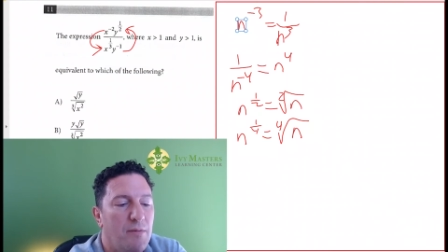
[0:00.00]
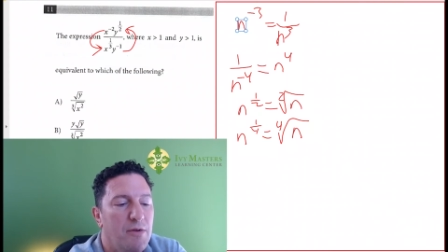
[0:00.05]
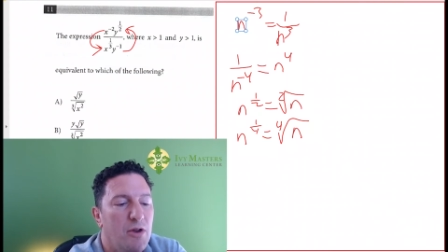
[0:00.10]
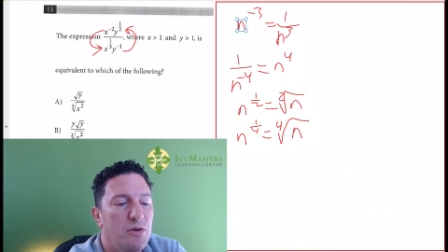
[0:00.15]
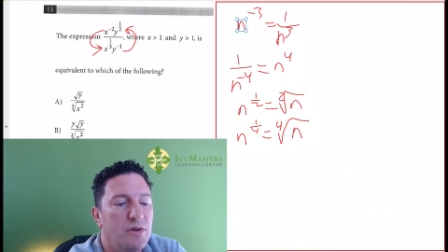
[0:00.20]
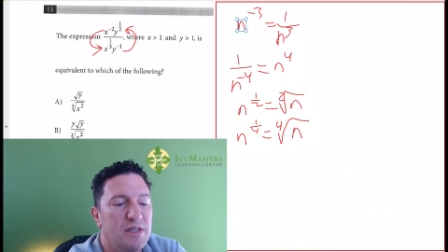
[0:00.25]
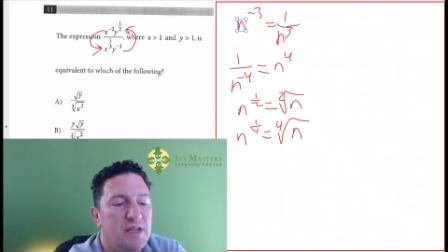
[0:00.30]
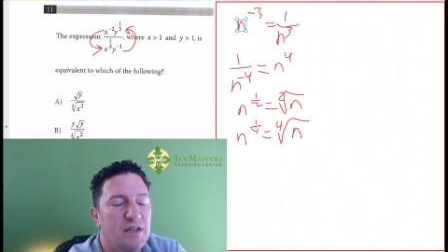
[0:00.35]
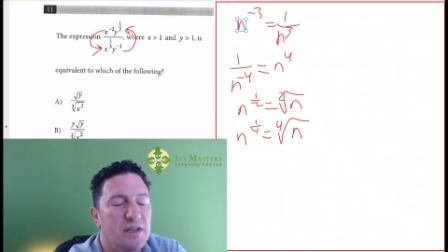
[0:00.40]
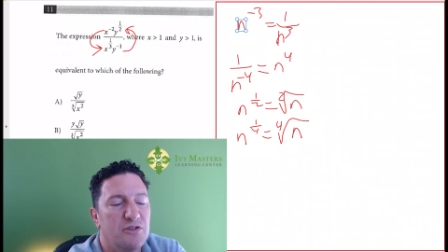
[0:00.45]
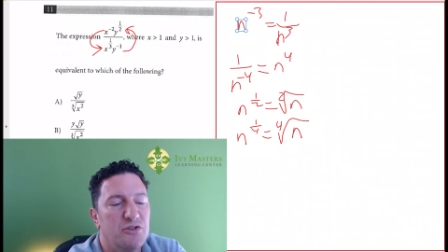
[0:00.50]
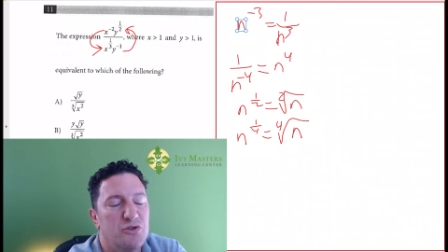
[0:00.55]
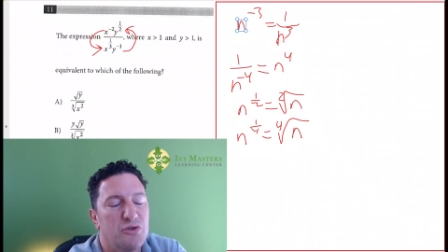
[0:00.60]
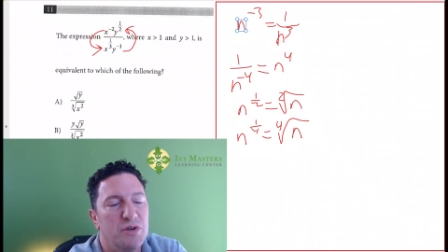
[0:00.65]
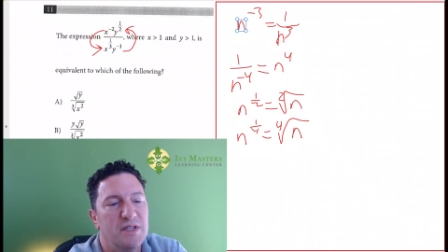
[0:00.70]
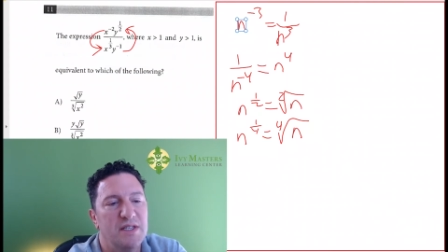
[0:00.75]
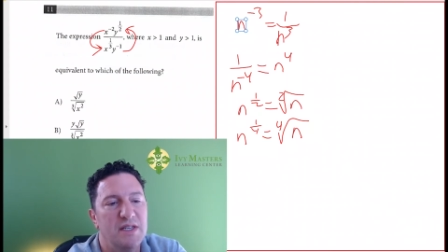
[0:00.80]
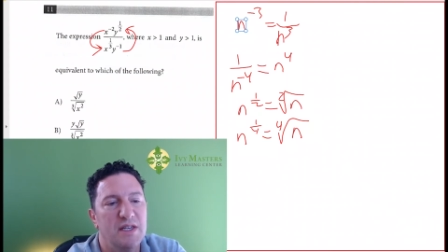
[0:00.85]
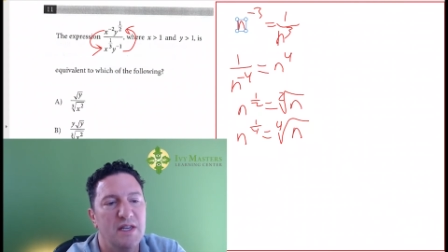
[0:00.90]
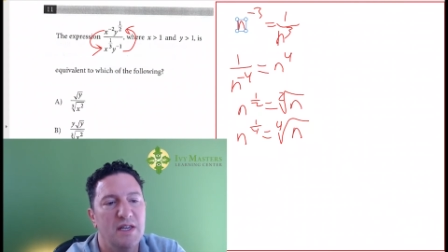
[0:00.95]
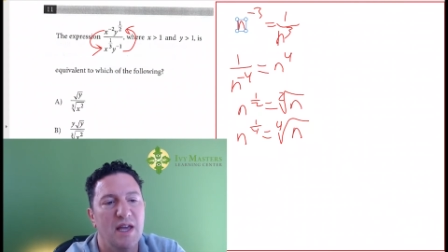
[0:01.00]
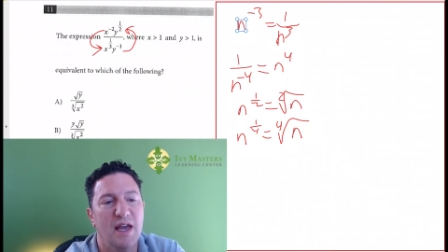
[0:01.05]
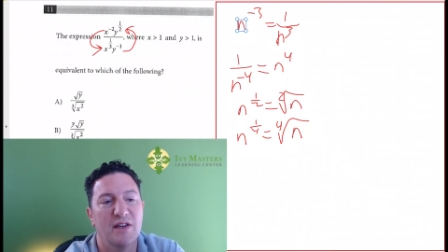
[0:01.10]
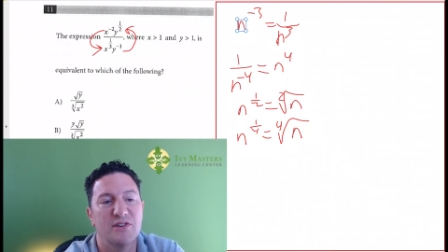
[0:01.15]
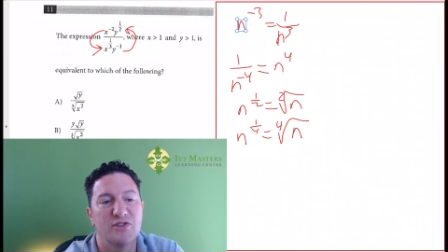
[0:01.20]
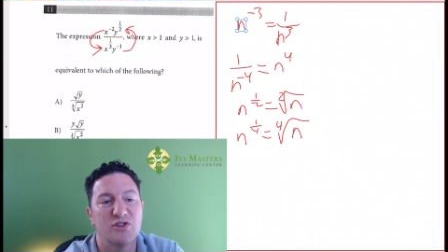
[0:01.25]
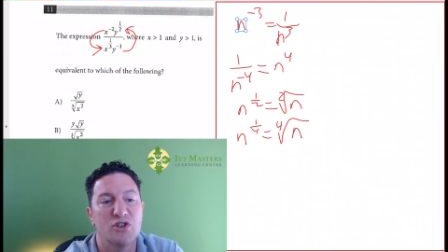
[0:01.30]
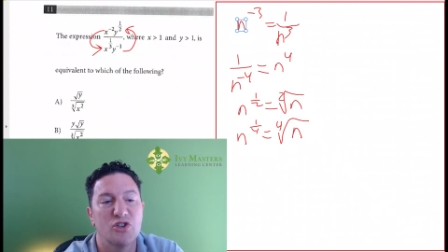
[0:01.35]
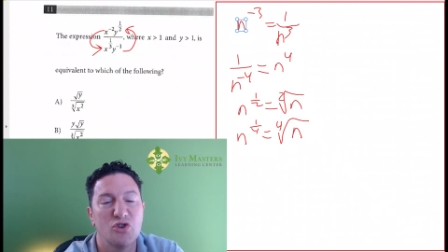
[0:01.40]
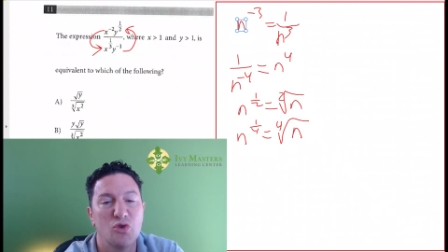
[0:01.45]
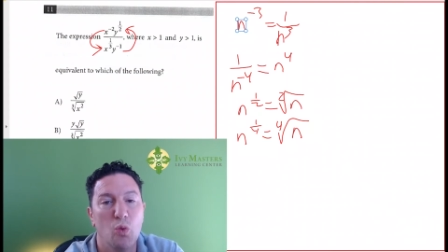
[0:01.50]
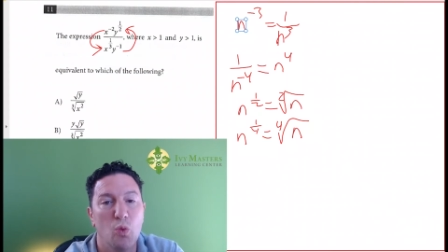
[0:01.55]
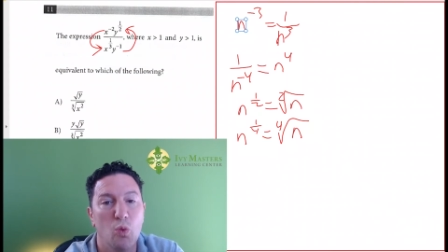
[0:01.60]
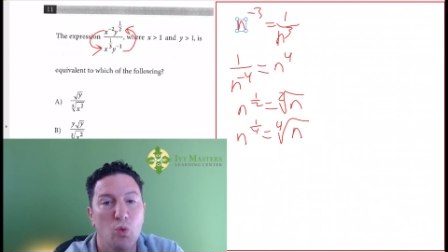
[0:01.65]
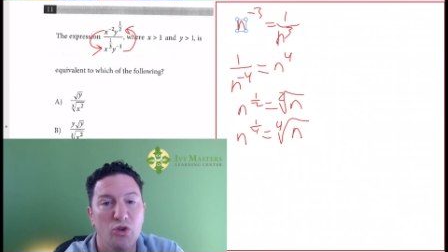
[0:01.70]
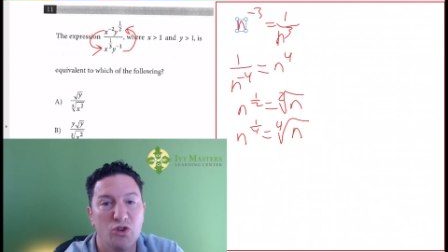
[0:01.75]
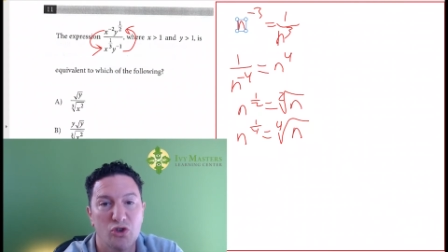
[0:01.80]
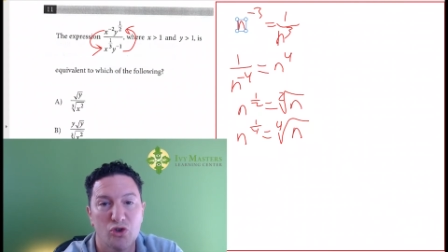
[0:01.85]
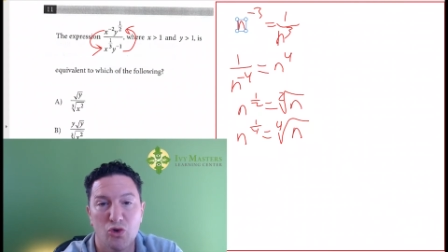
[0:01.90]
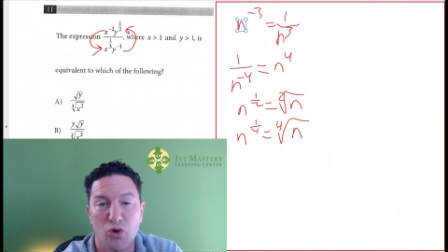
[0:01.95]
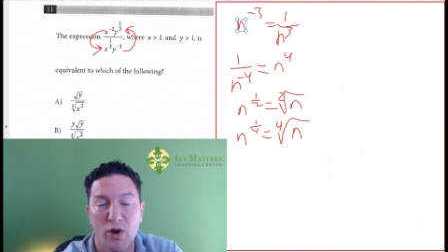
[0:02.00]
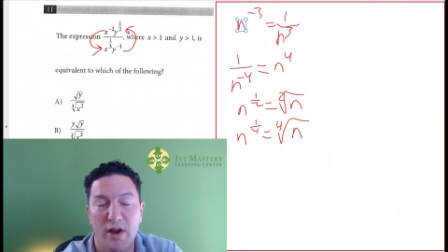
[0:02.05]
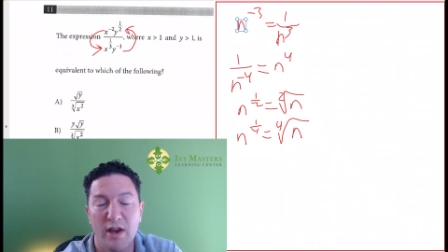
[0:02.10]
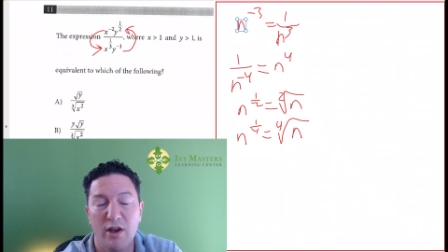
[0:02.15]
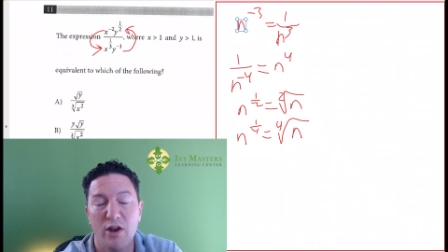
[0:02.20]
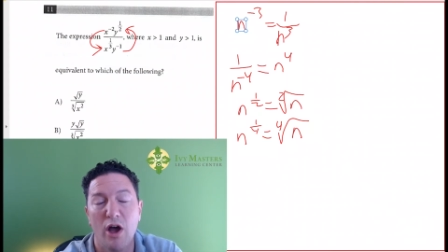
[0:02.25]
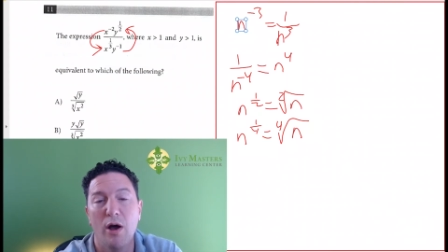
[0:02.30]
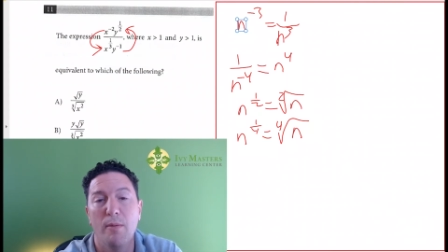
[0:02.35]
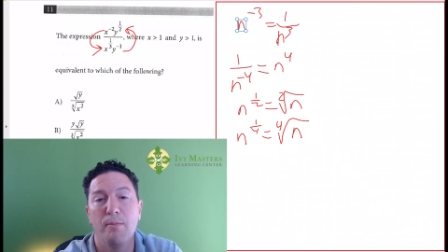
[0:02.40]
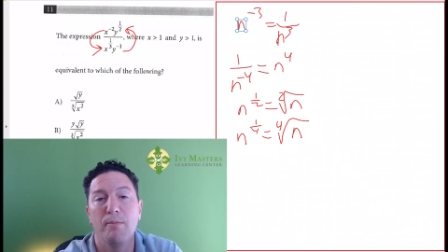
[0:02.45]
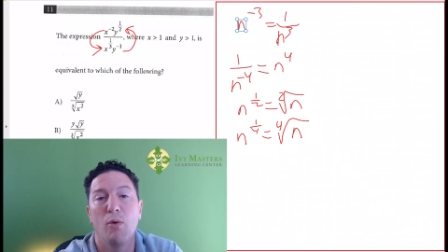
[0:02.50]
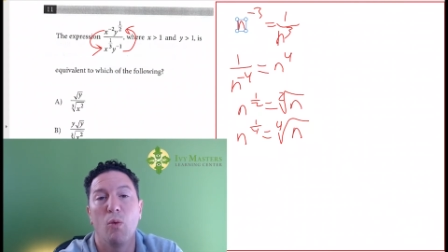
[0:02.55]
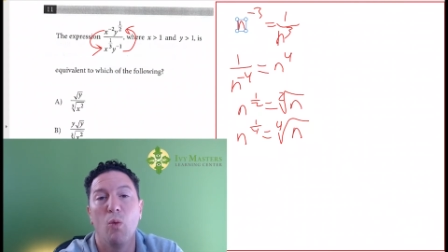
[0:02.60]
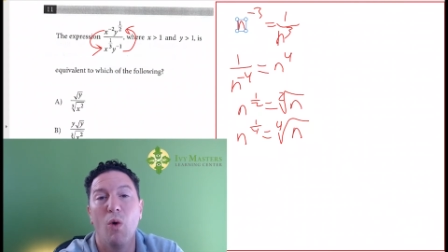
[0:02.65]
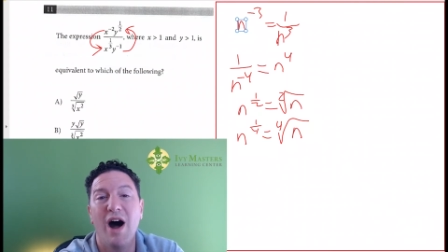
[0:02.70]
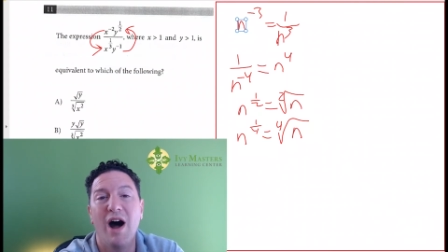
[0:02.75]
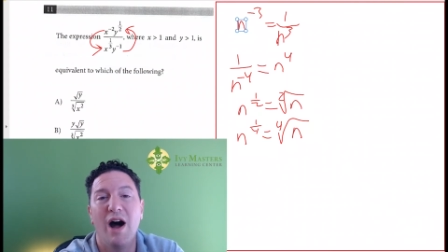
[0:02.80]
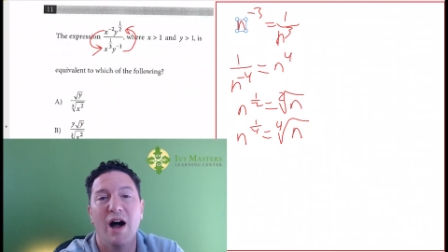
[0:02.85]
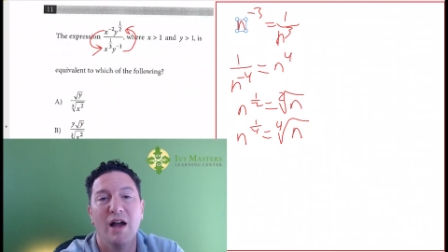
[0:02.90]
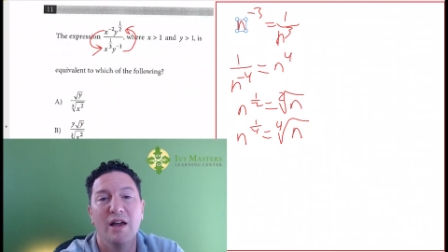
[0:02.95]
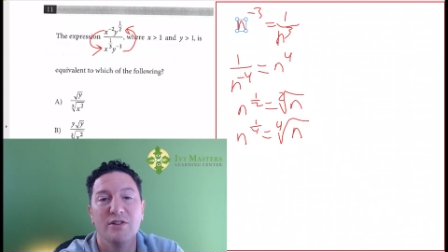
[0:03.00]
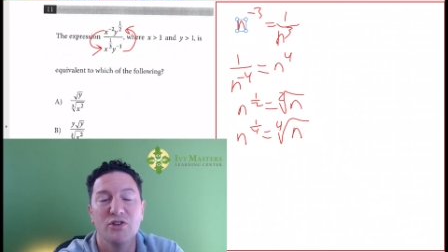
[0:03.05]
Notice answer choice D has straight up y,